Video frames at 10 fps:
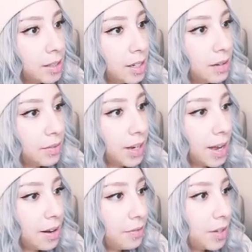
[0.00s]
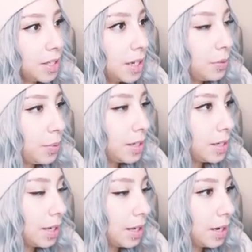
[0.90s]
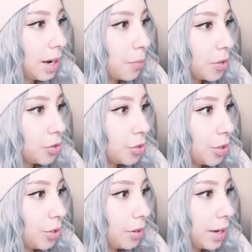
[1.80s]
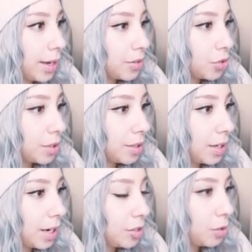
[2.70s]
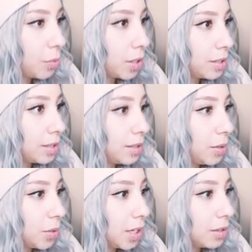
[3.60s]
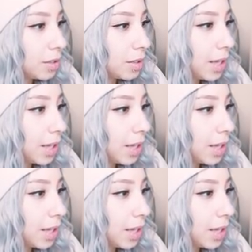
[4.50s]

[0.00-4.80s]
stuff? I kind of feel like we did. I want to show you guys just in case you wanted to see what they look